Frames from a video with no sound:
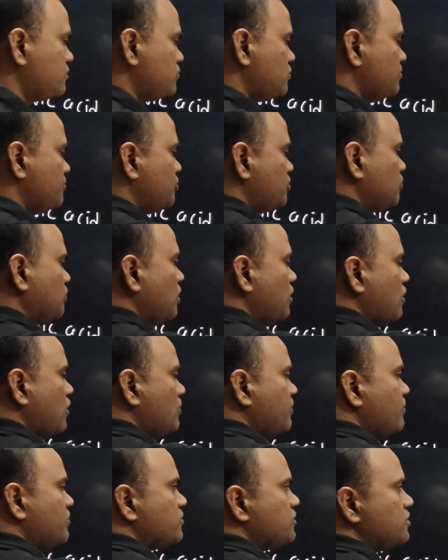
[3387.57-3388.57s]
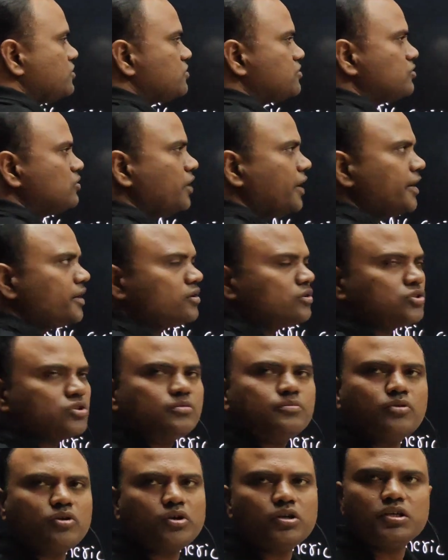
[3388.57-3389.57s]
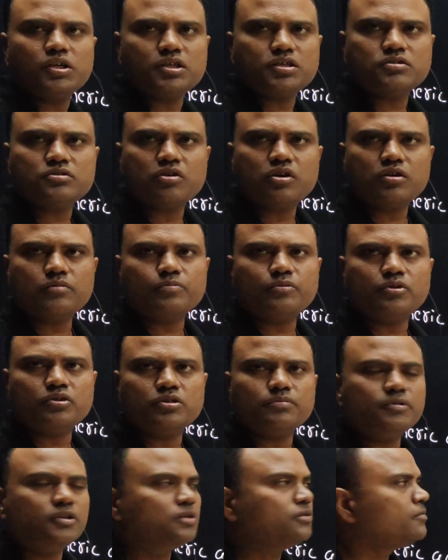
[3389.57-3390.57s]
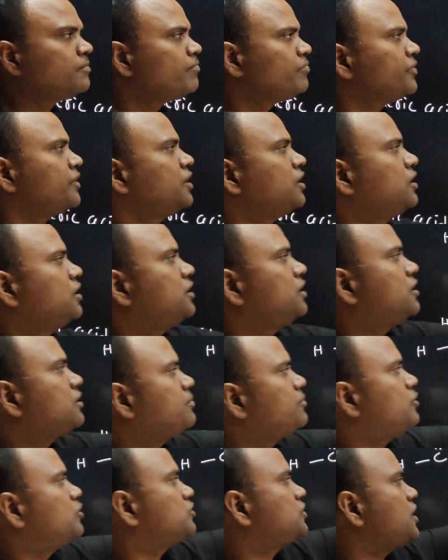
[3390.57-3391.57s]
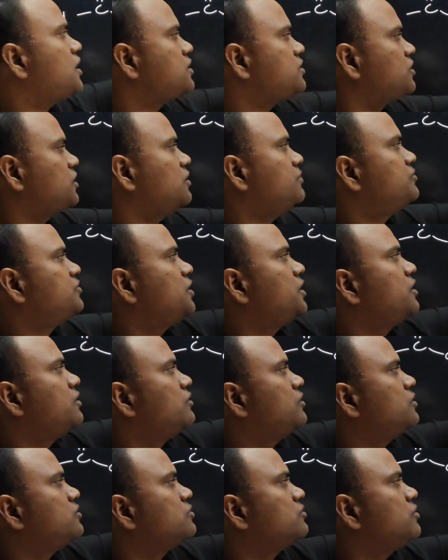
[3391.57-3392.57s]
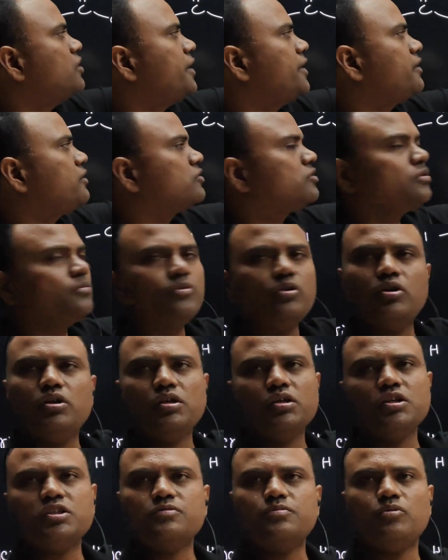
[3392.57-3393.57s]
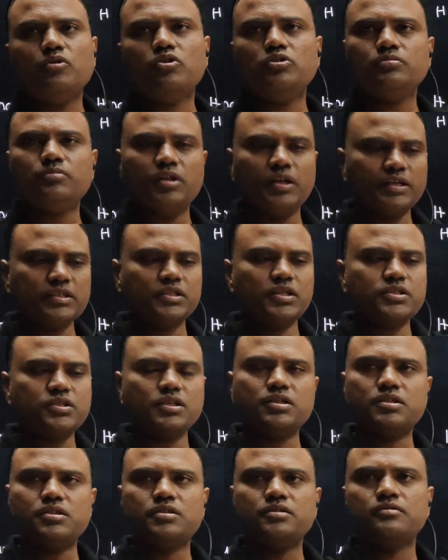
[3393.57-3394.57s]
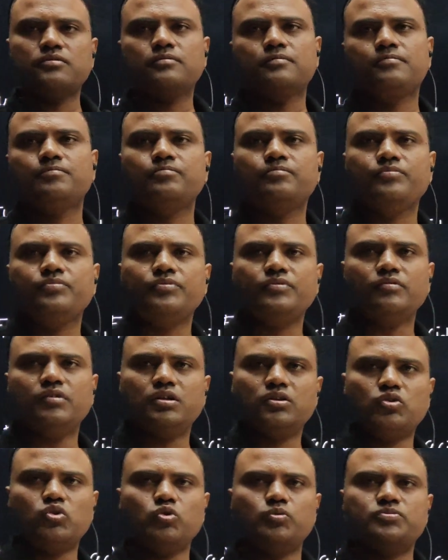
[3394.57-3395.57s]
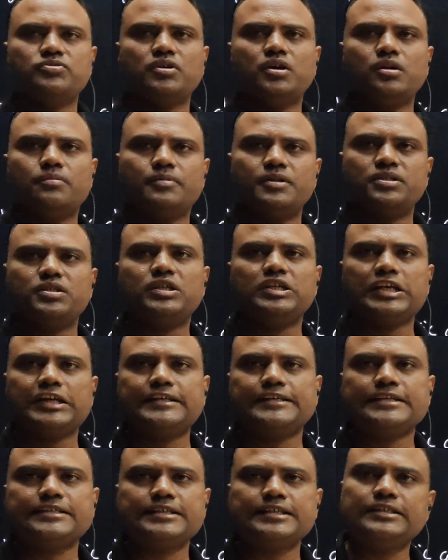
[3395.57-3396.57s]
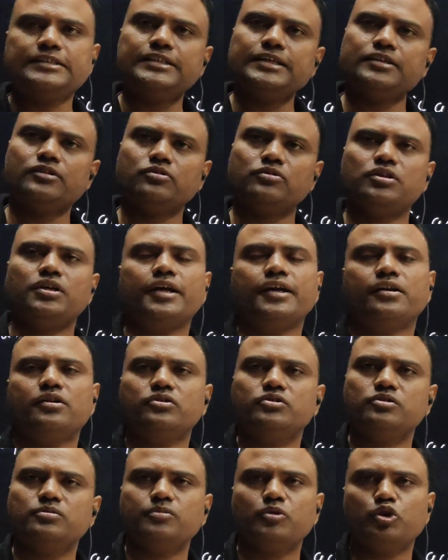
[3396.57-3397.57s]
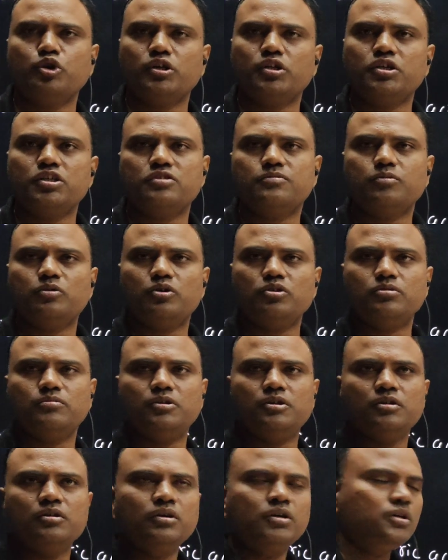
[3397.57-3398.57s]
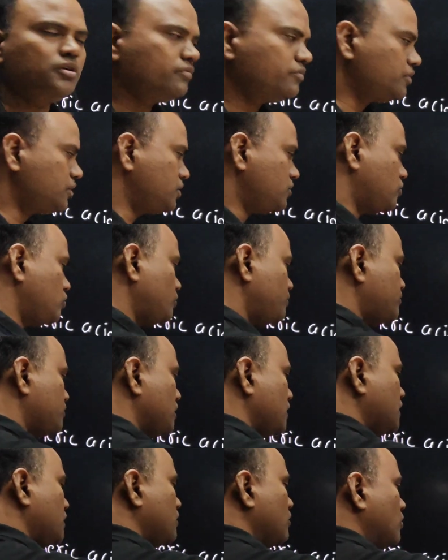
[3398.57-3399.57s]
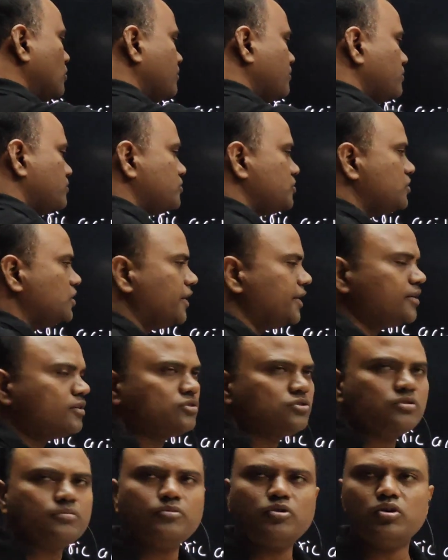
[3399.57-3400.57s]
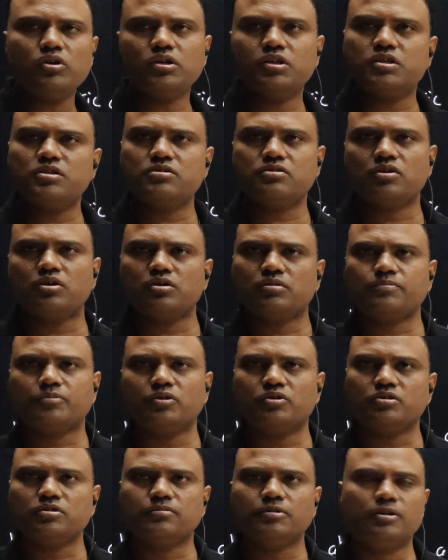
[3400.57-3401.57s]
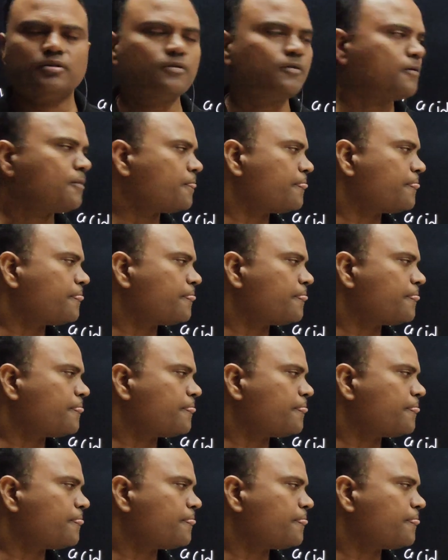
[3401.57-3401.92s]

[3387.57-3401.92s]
So both are opposite, so hydrogen bonding is not possible. Here both are same side only, so hydrogen bonding is possible. Adjacent. When groups are present adjacent, then only hydrogen bonding is possible. When groups are in opposite, hydrogen bonding is not possible.